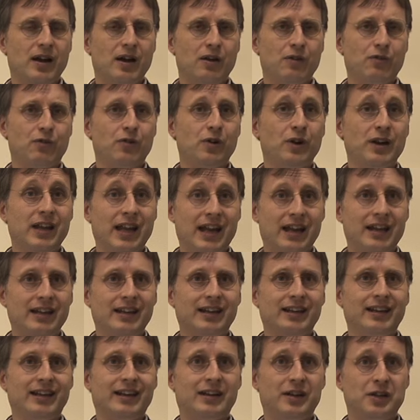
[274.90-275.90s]

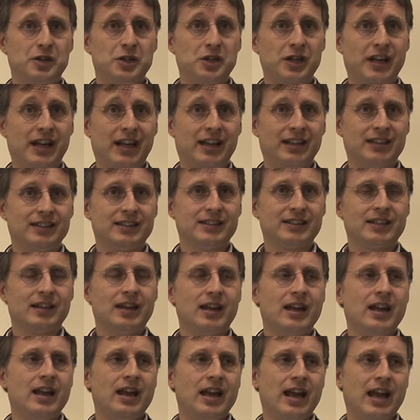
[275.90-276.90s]
forgetting another chance
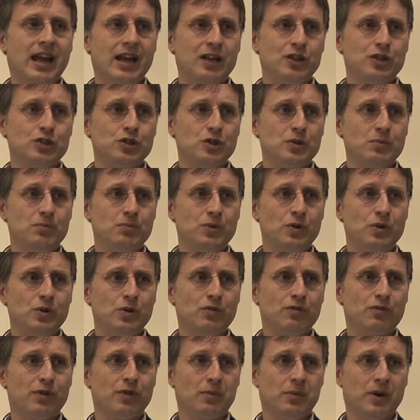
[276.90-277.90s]
and to
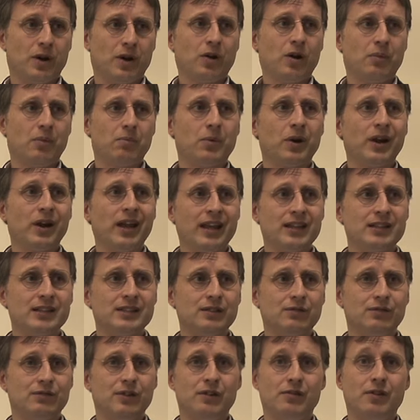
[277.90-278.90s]
move from a
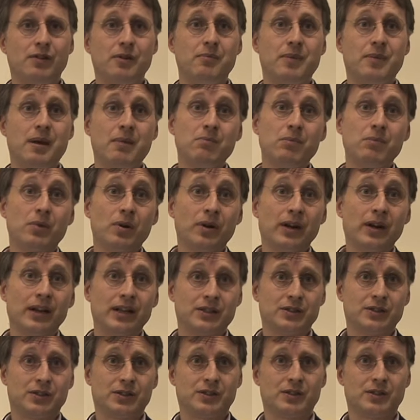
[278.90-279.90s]
comprehensively
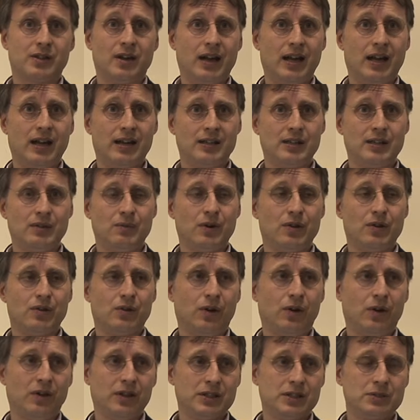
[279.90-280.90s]
remembering society with
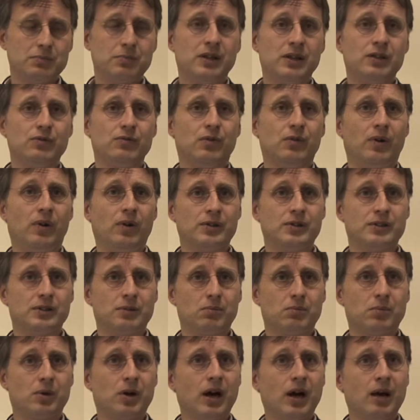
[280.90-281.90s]
all its pitfalls
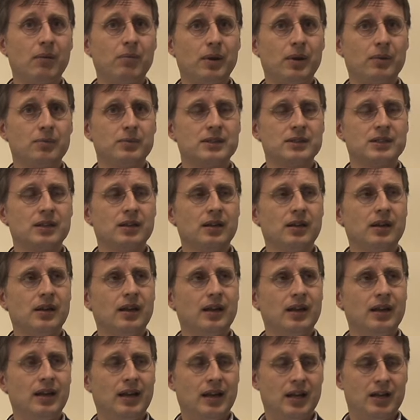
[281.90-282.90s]
and problems
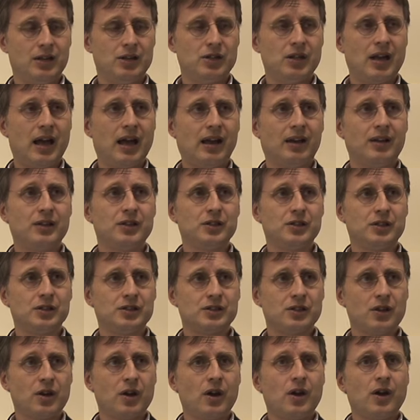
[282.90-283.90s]
and
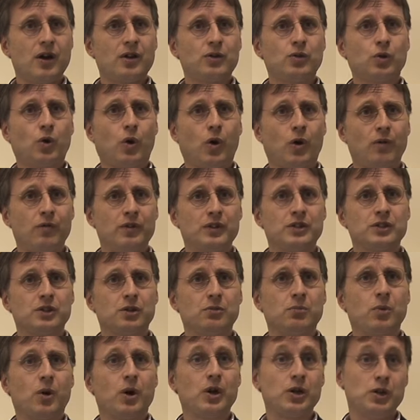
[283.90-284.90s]
challenges towards
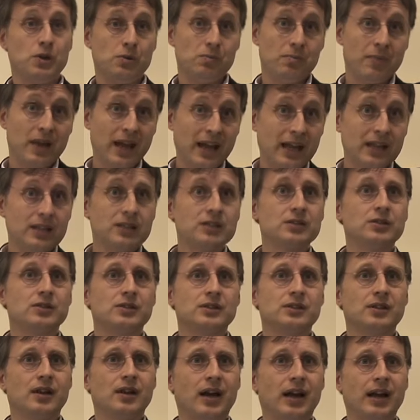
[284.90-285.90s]
a more humane
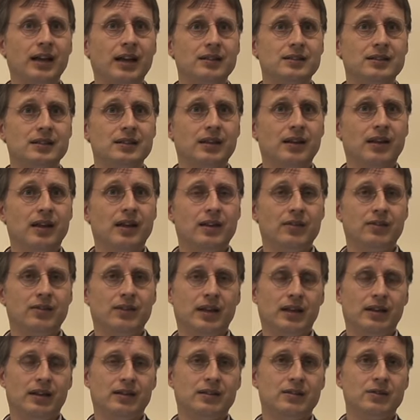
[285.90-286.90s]
society
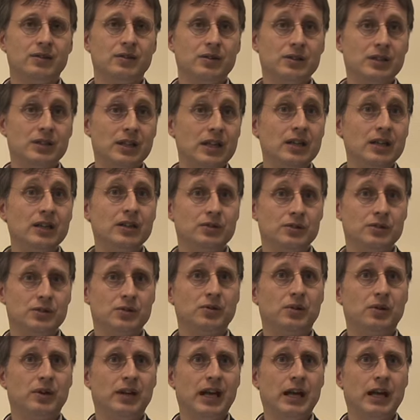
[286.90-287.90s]
that continues
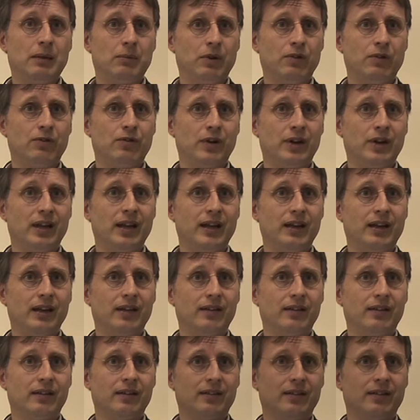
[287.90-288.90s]
to enable
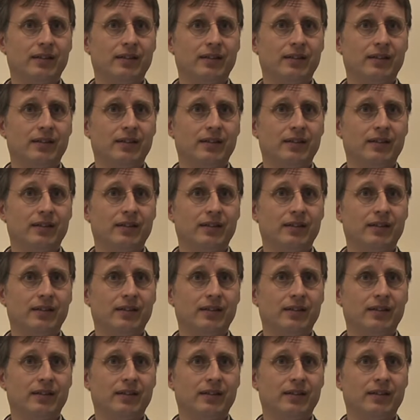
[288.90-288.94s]
forgetting.